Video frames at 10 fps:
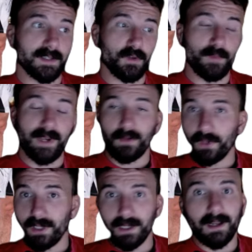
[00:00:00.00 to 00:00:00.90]
who made a
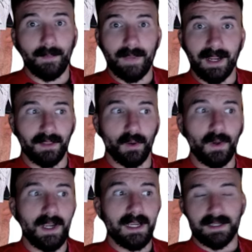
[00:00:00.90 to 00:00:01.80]
really good comeback, though,
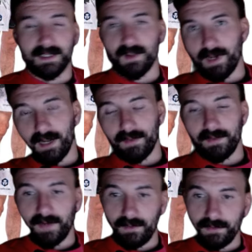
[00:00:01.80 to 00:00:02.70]
to squeak out the
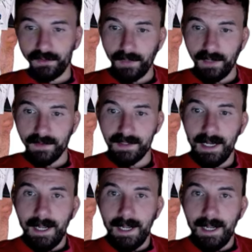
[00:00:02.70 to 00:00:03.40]
final 2 rounds.